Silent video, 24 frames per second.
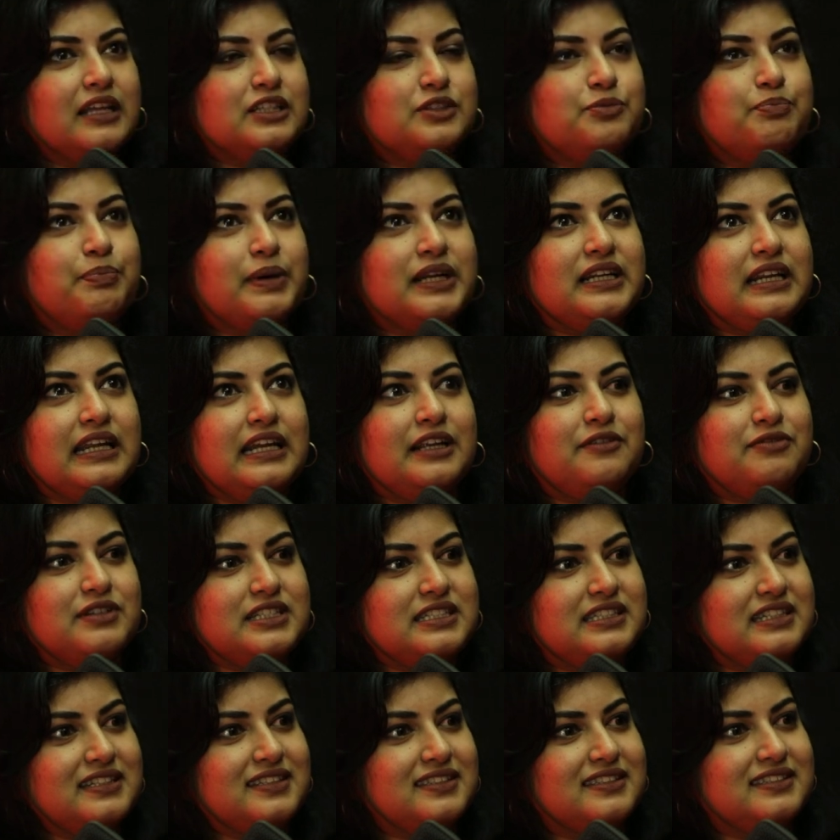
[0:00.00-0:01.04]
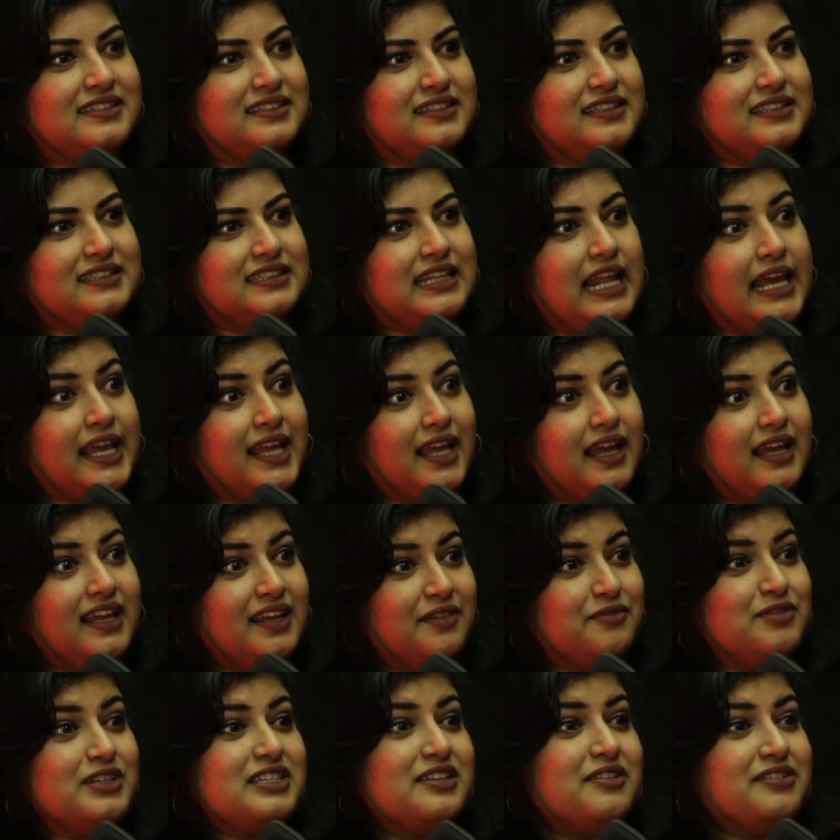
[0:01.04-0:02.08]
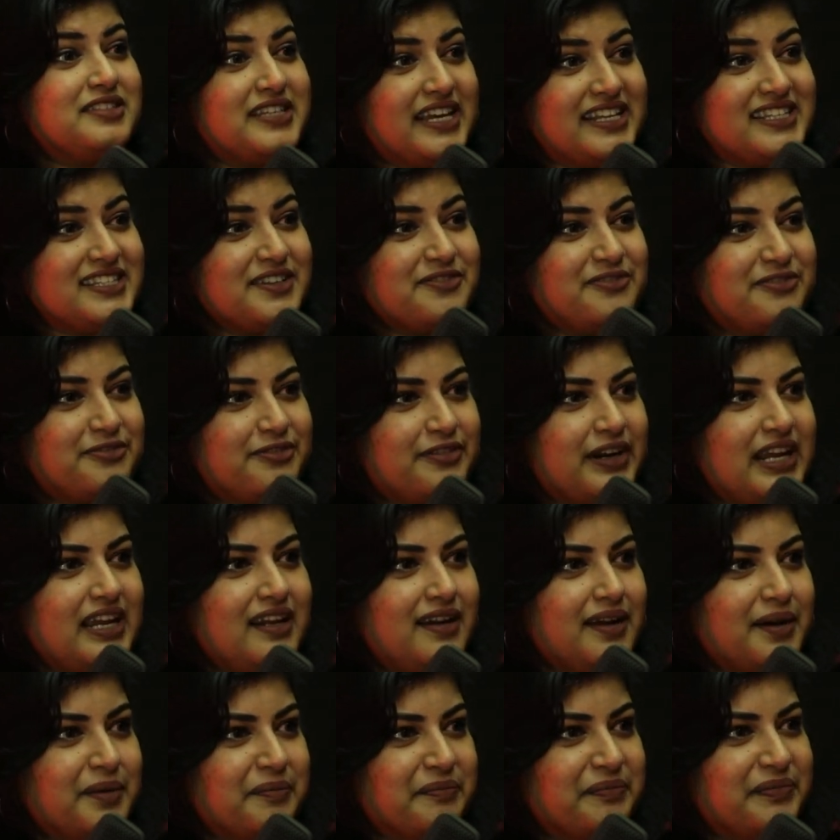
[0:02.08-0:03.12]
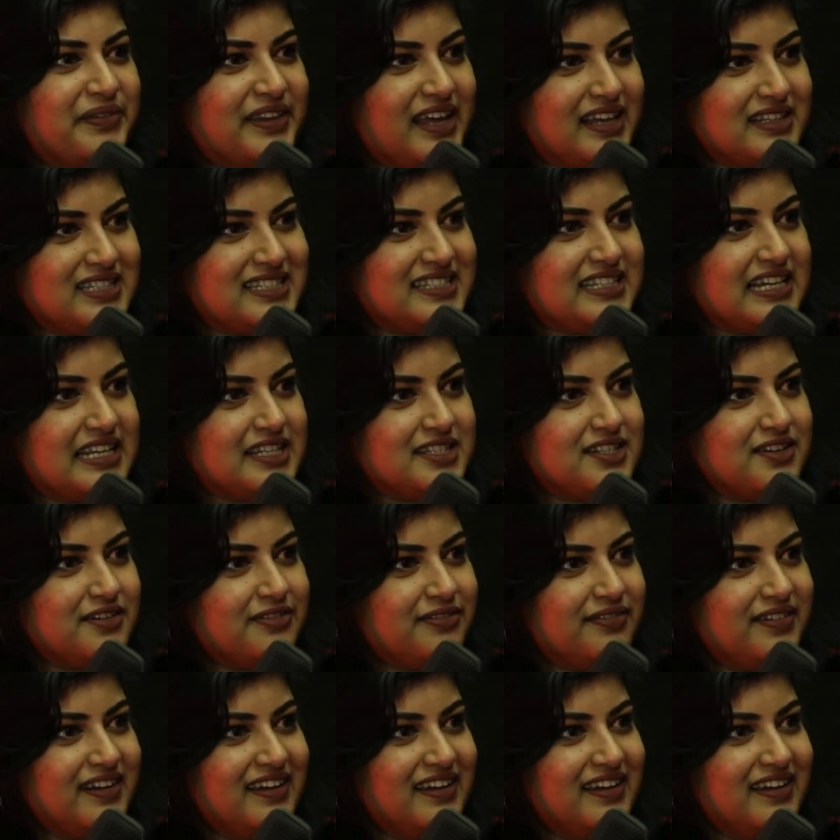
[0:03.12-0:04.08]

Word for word: But it was this this like it was a sense of freedom. That sense of